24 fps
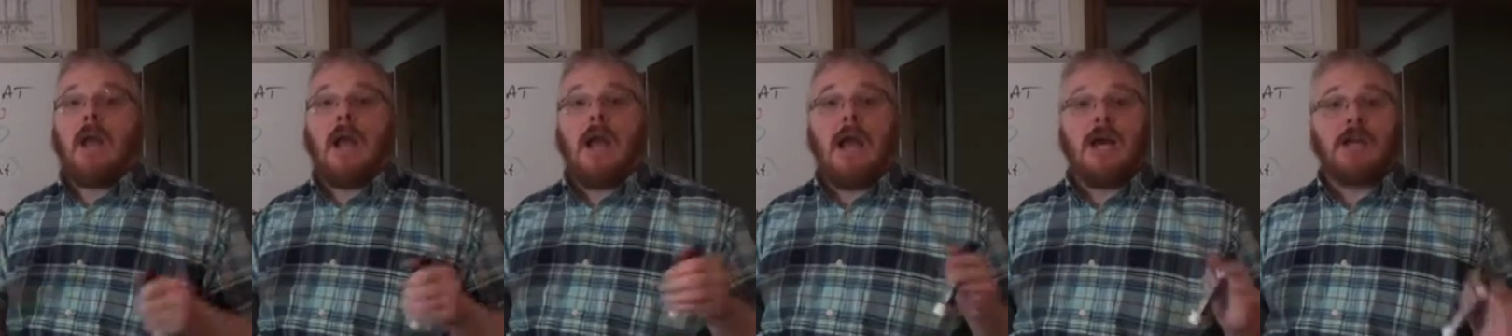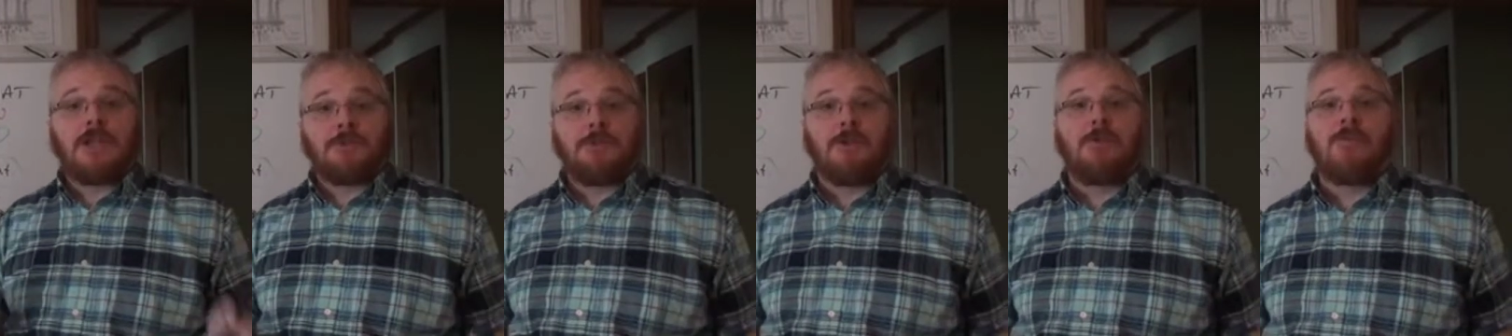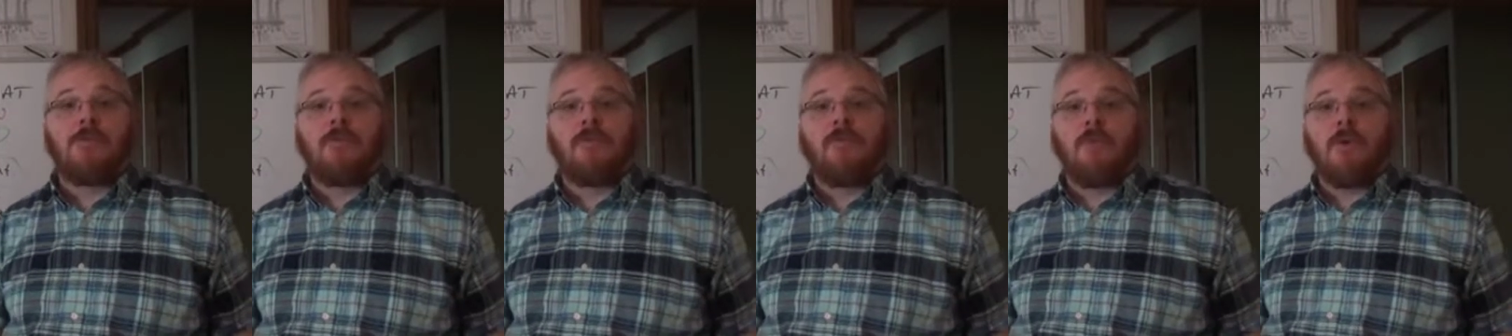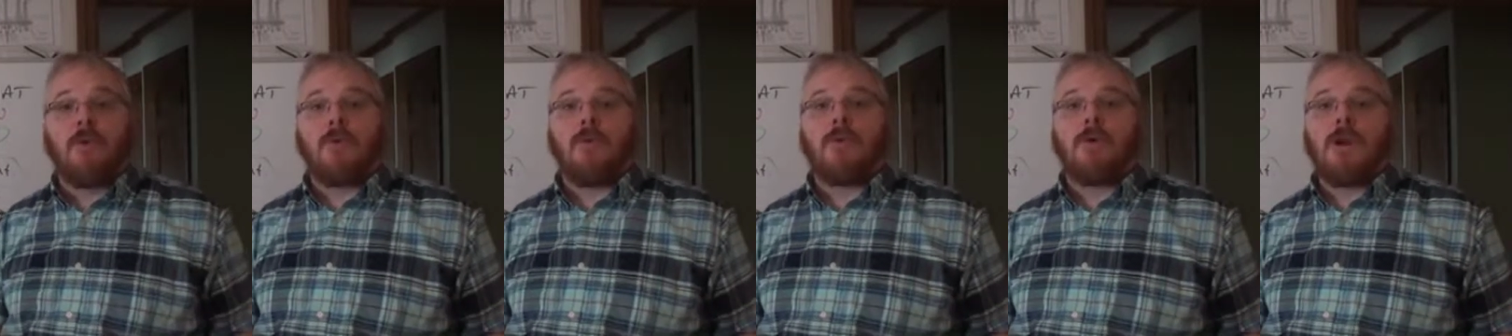As we move
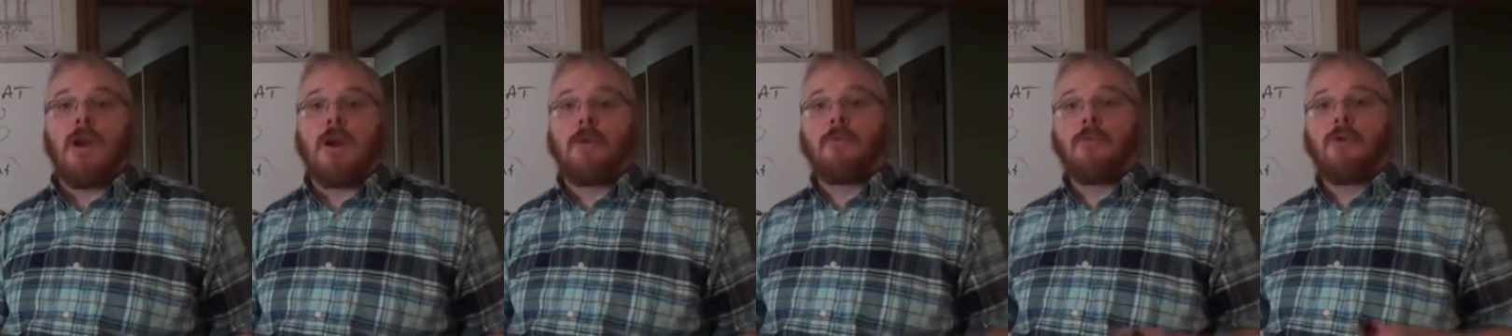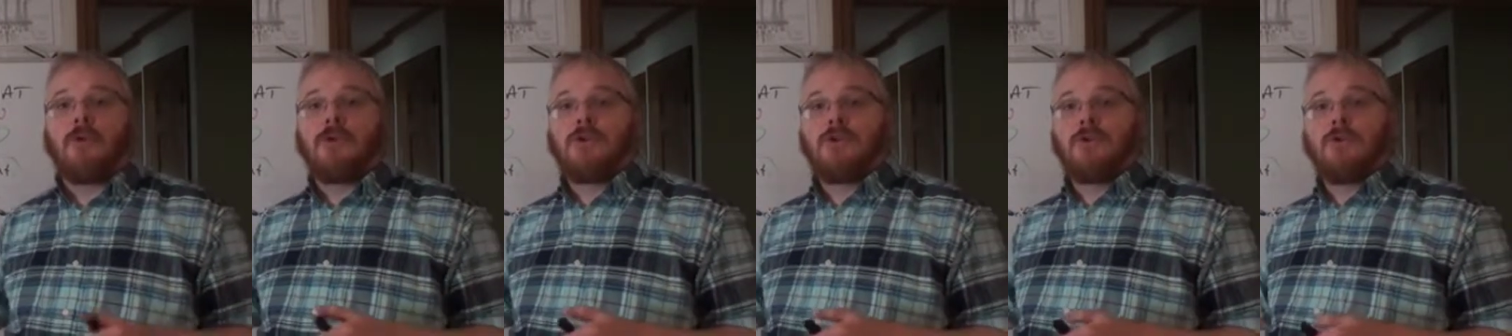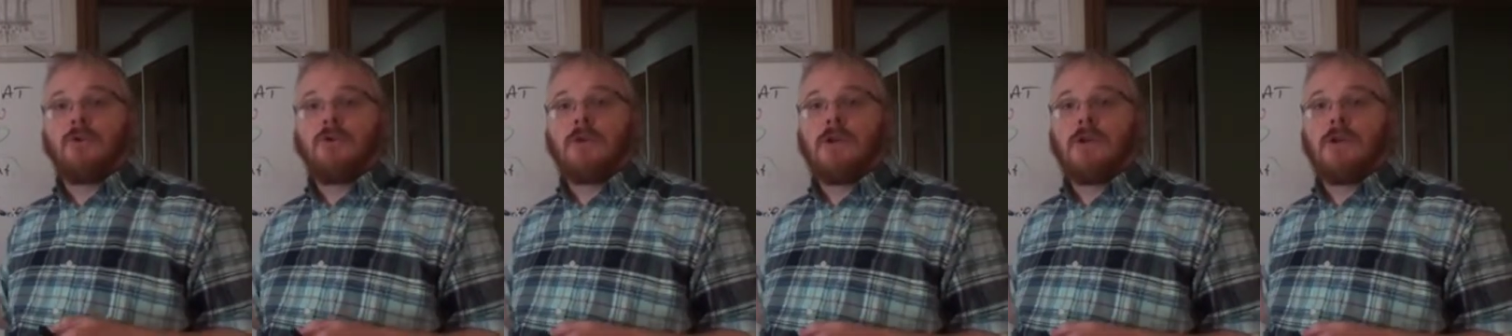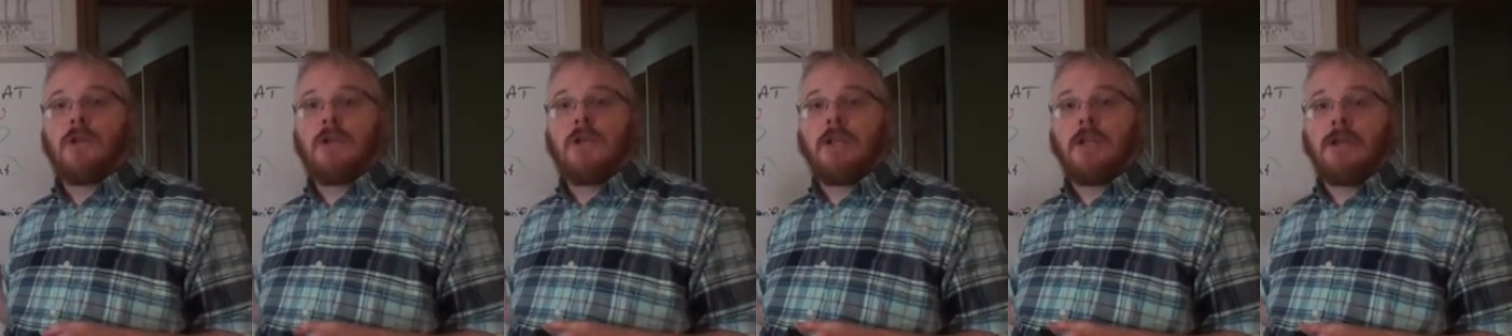forward, I'm going to
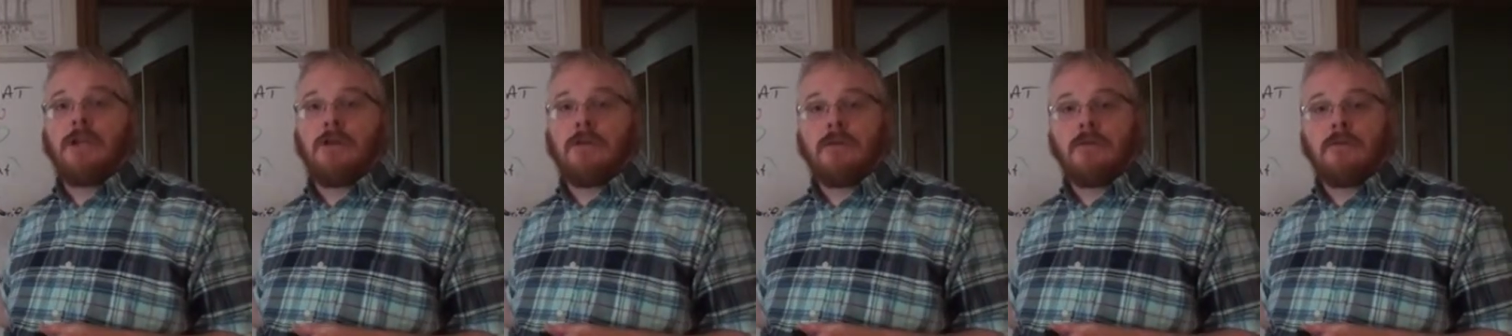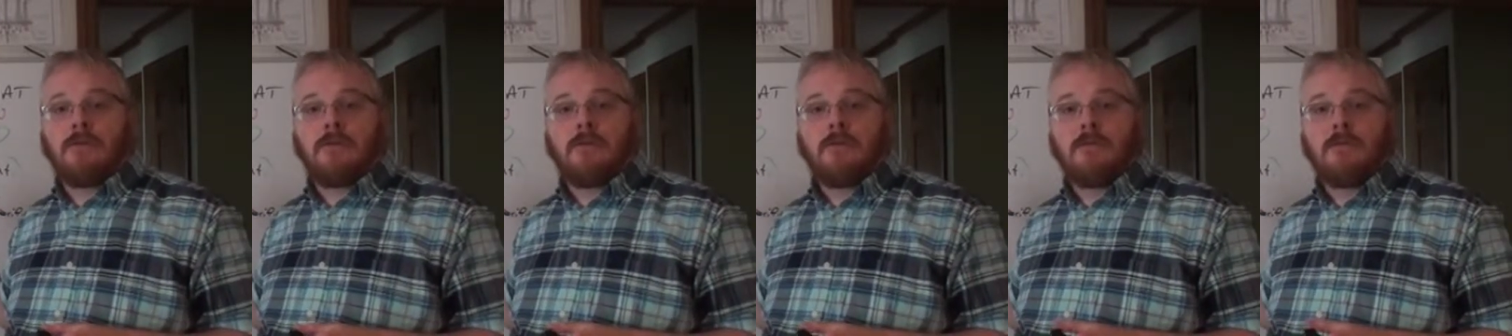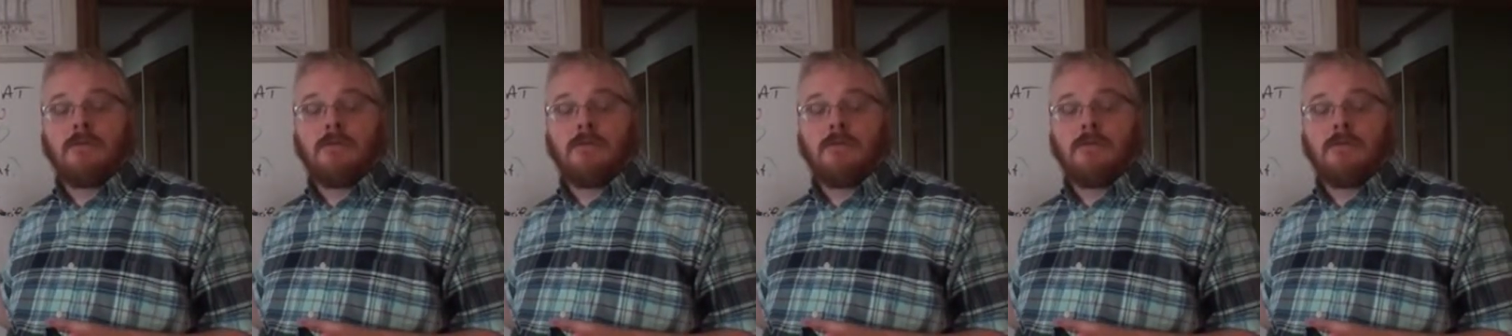clear